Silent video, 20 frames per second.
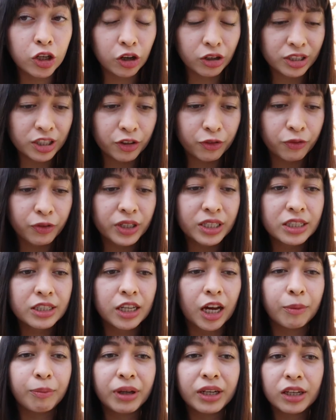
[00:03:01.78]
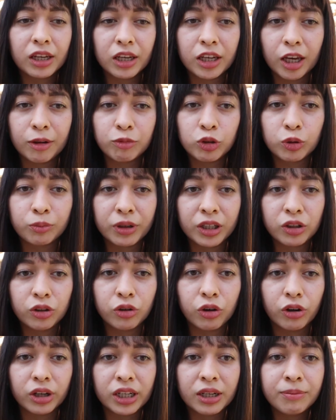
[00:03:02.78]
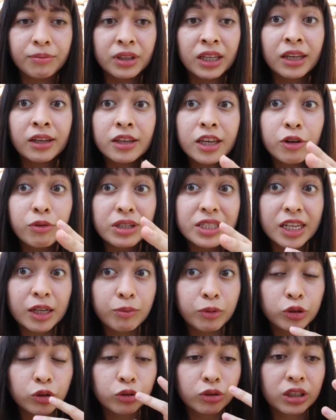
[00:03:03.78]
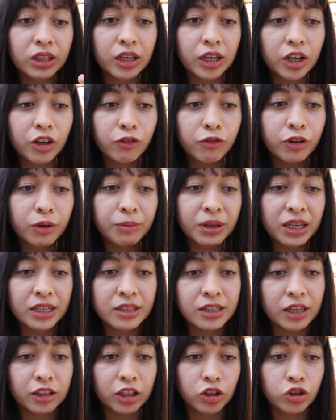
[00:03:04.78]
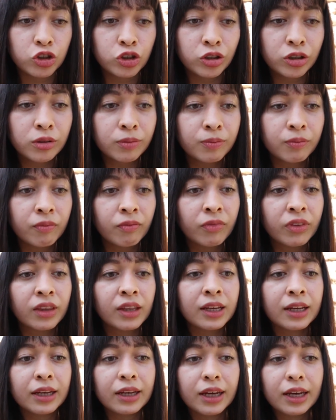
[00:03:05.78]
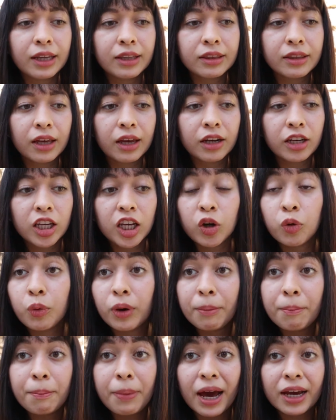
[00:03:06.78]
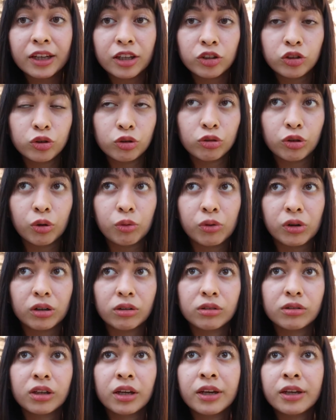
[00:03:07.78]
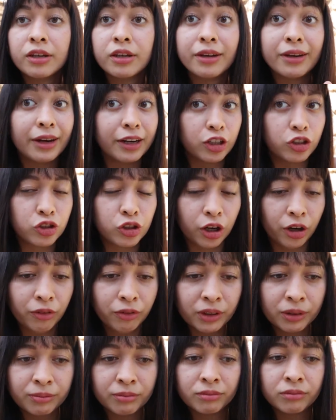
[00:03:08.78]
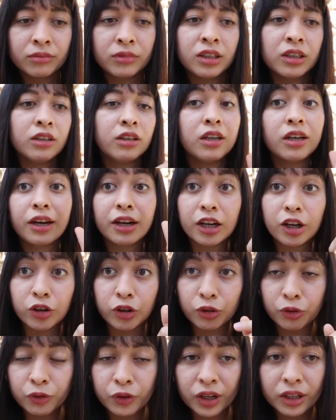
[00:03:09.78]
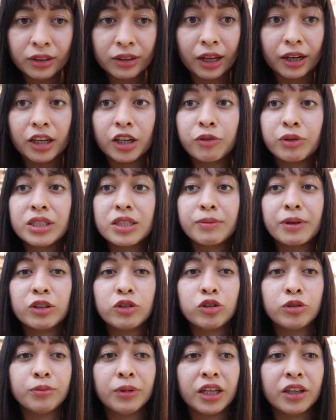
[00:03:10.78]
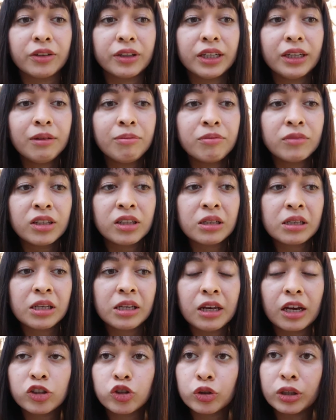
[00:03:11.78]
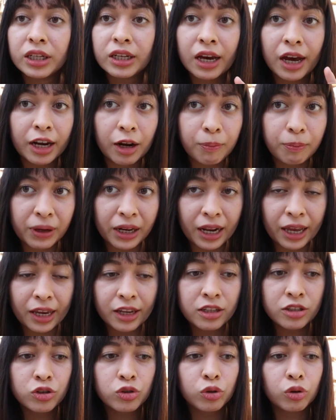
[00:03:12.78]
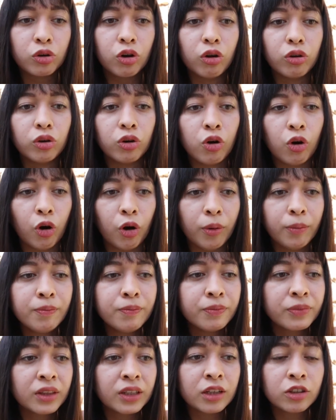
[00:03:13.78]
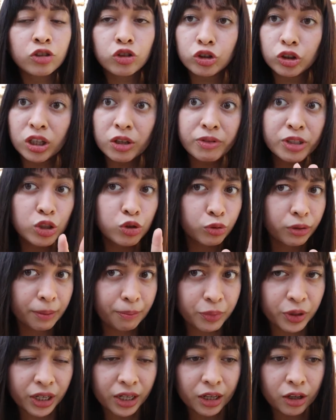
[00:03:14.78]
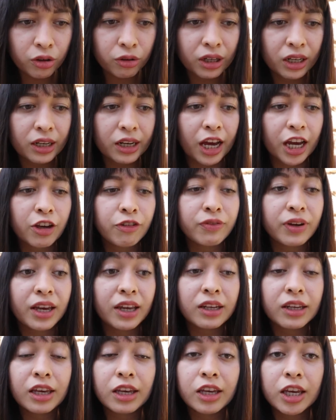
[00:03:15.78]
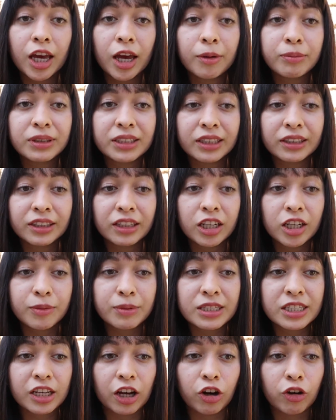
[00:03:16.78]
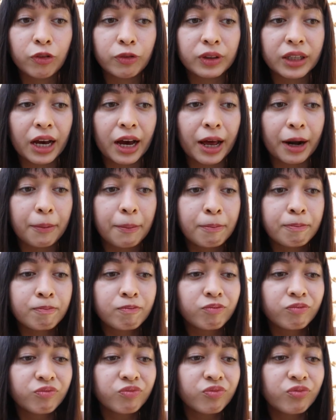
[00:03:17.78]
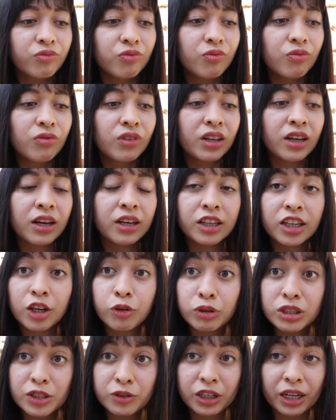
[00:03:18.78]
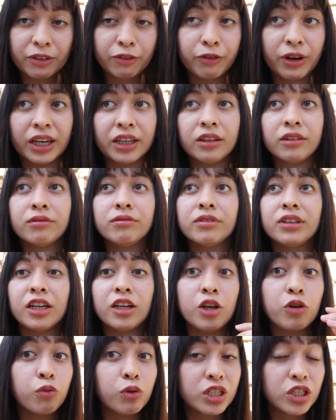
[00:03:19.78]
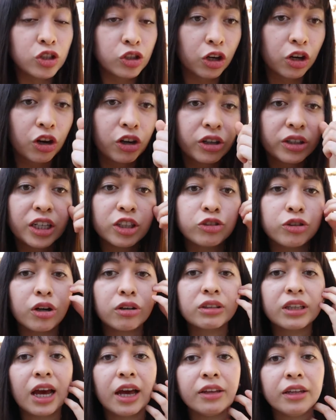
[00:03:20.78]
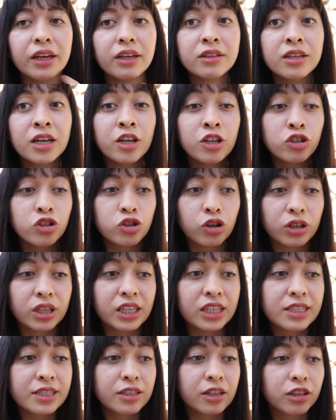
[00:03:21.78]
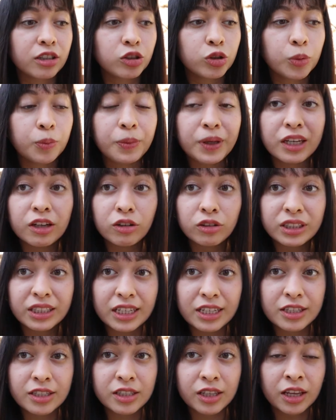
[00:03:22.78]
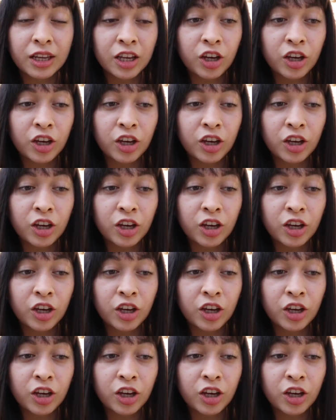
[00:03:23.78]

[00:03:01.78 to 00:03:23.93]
lost the first time and he came to Medjugorje. He was able to heal from his addiction, and then he went back into the world. He got a job, he got a girlfriend that he was about to marry, he actually had a place to call home, so he was doing pretty good in life, and he kept telling himself that he was fine, that he was no longer a drug addict. So he started to build this